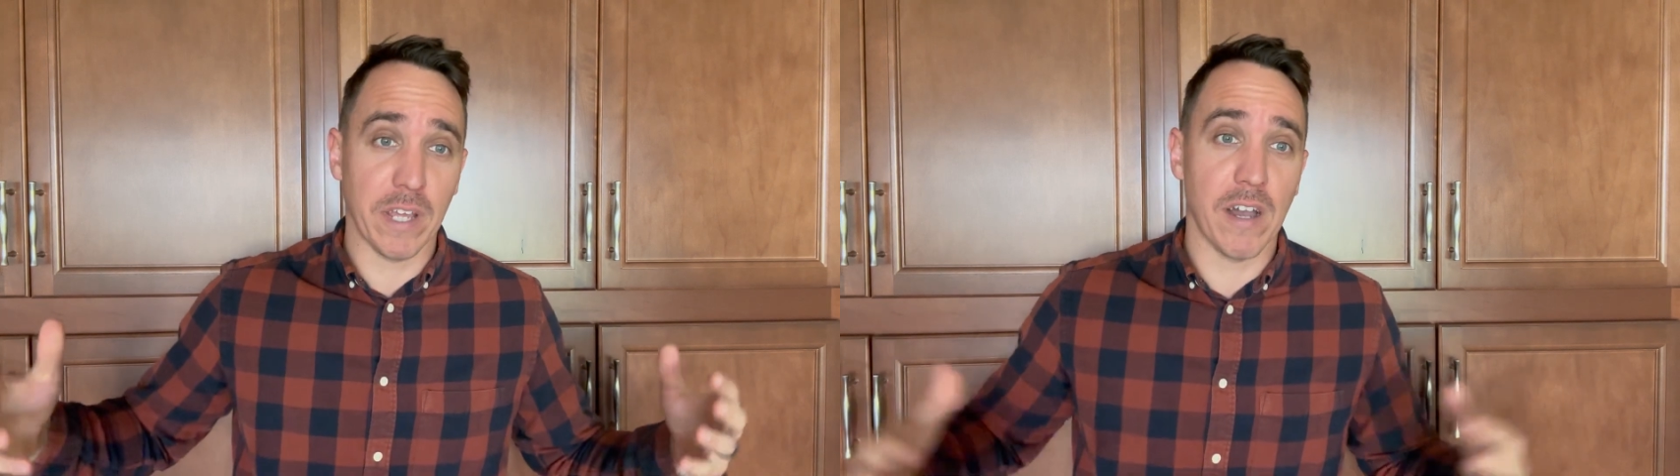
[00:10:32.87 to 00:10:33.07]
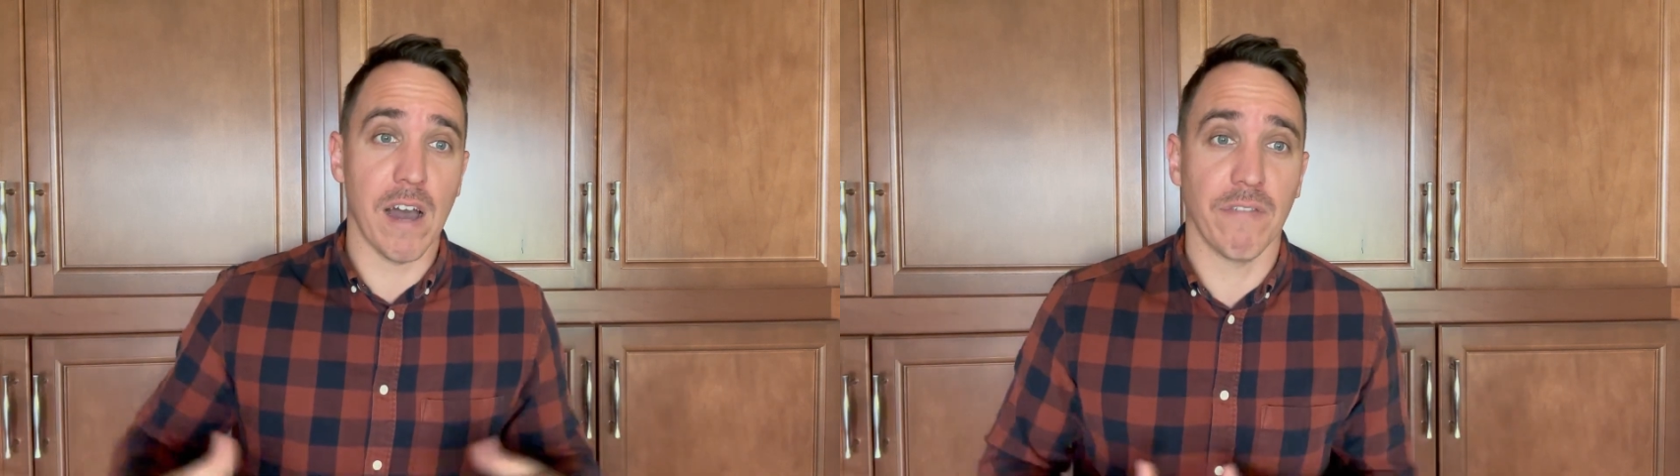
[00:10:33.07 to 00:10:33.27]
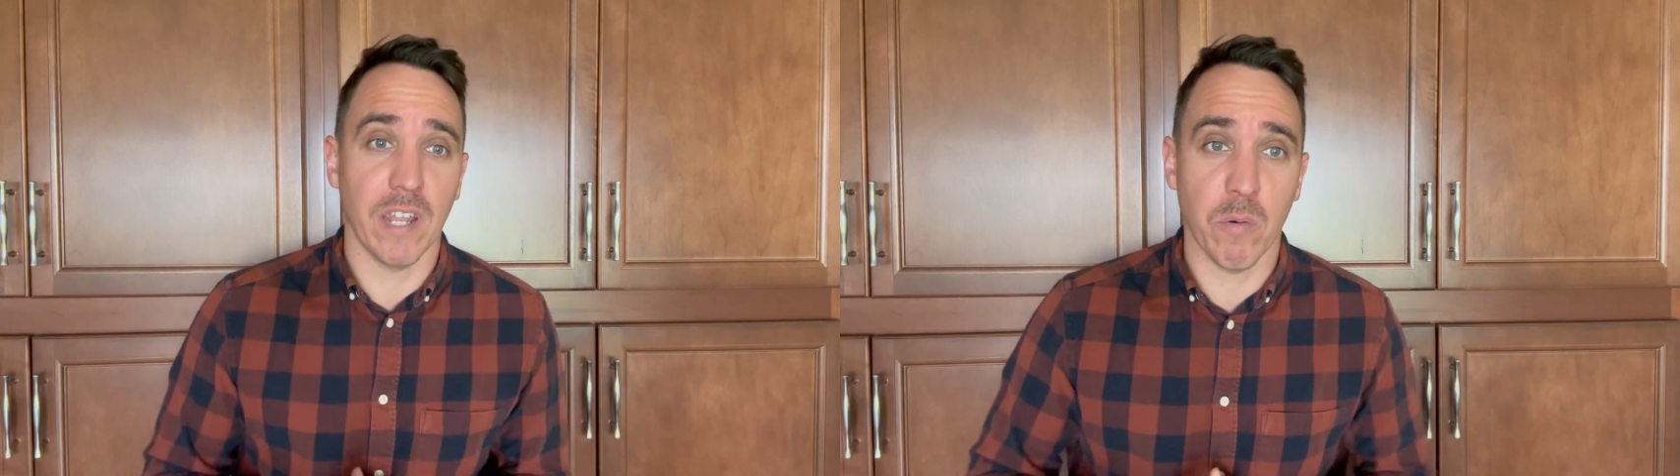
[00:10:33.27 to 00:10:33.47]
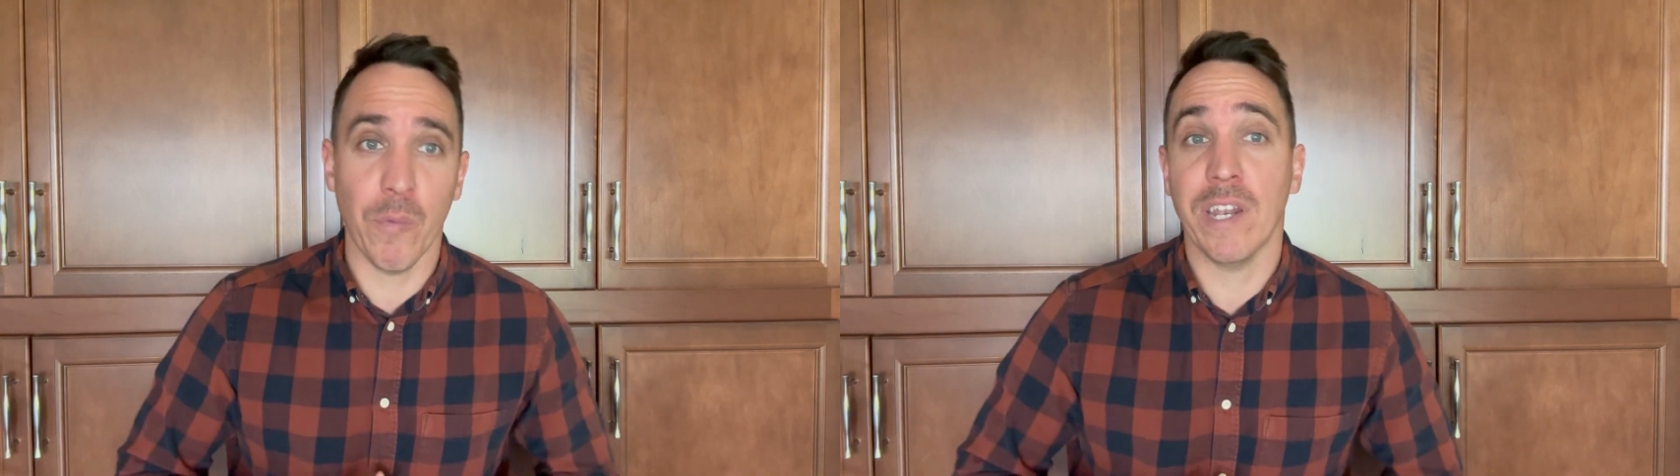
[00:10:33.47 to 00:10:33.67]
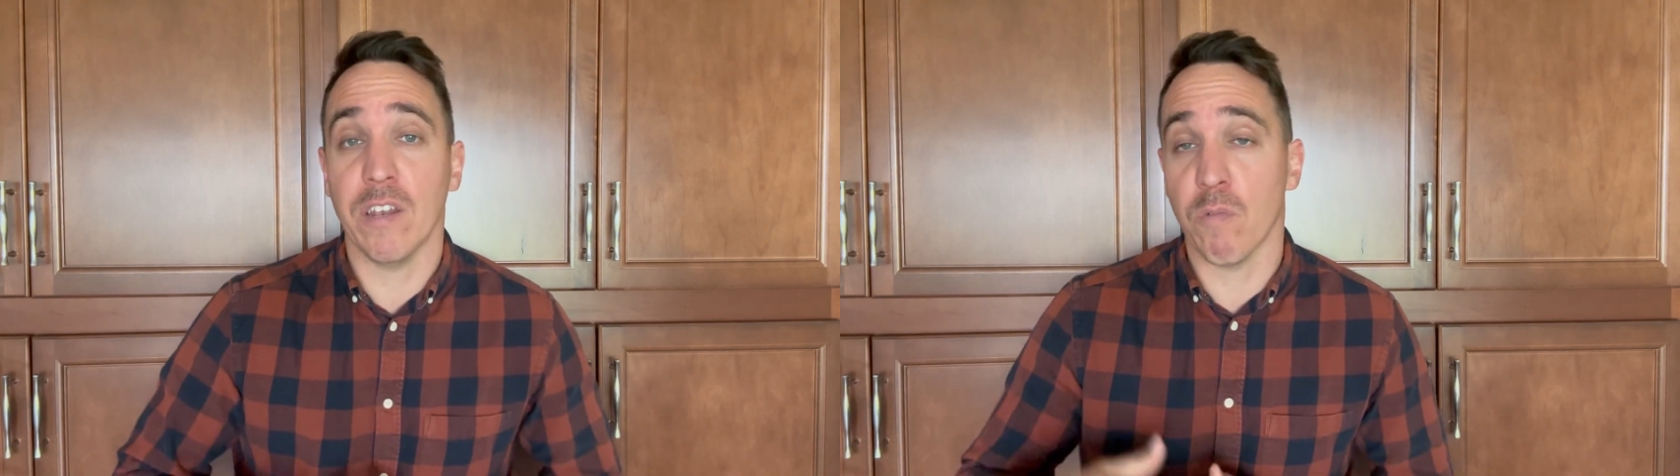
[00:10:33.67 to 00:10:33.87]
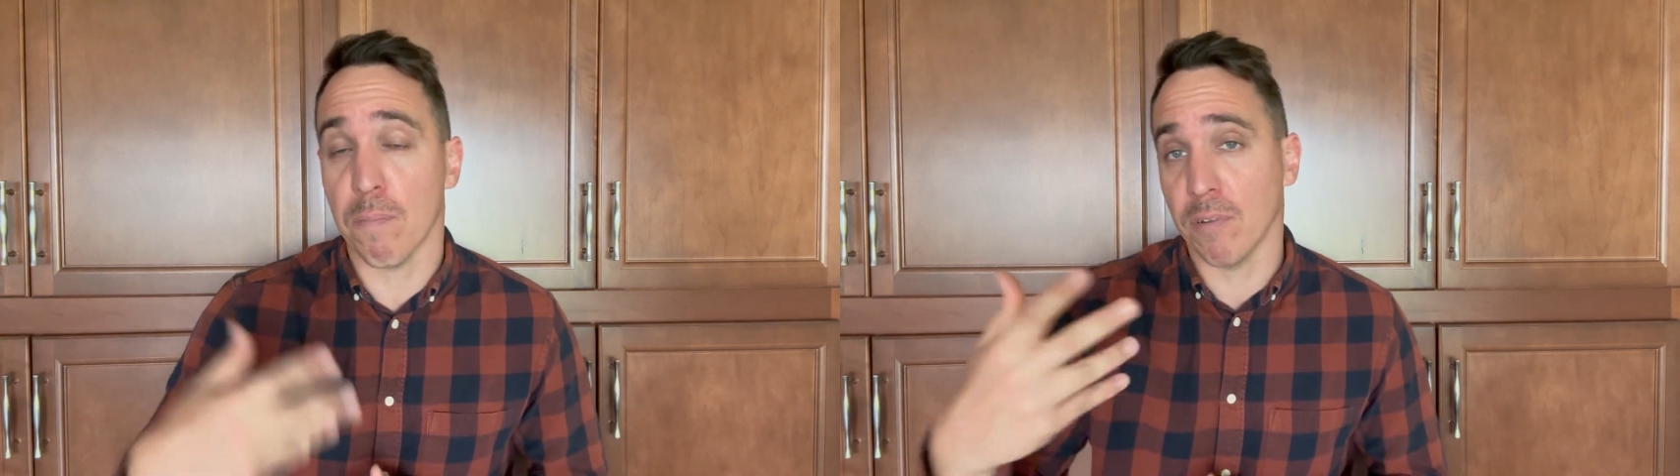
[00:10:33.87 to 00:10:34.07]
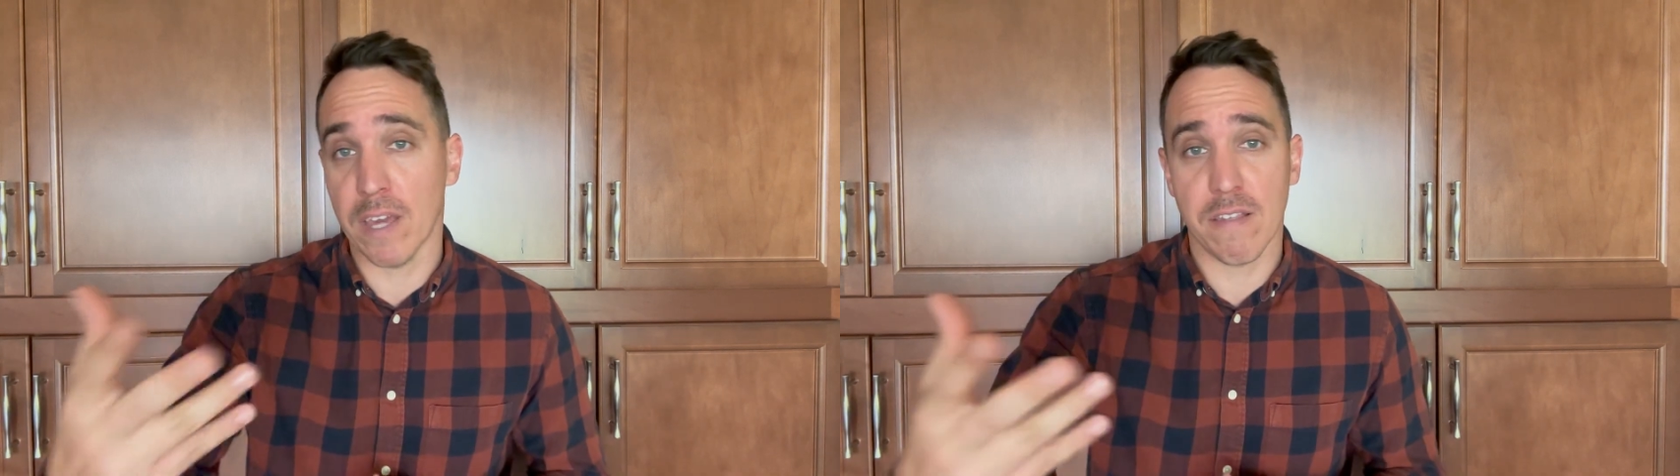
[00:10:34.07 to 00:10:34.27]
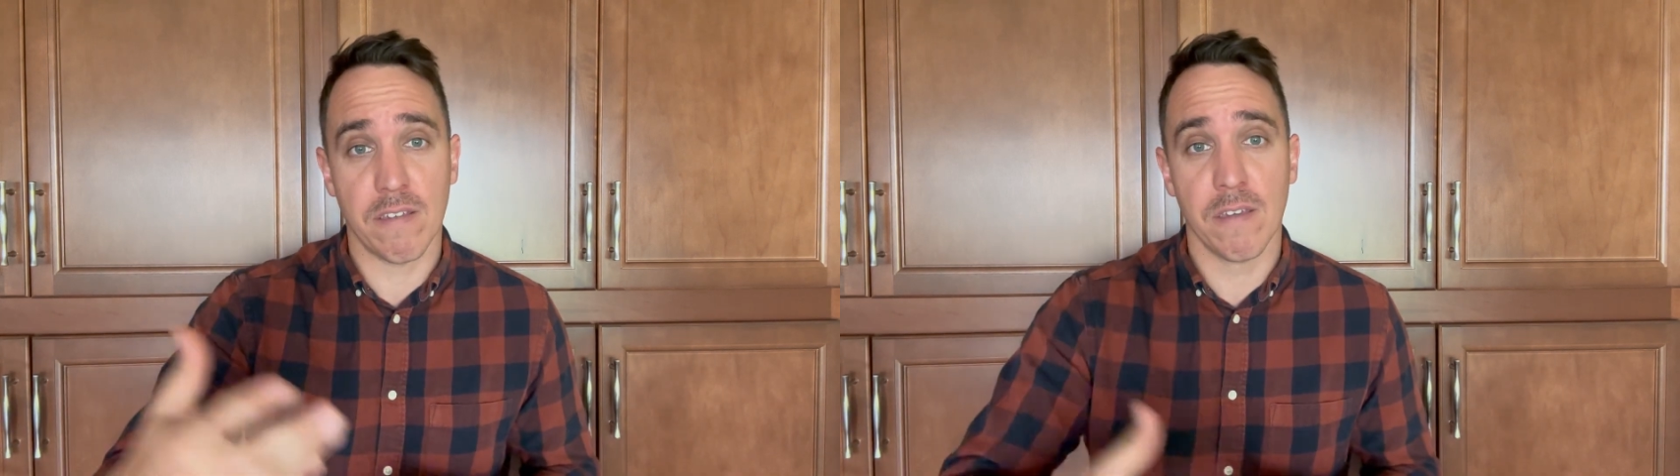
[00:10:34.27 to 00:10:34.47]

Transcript: confident when we need to replace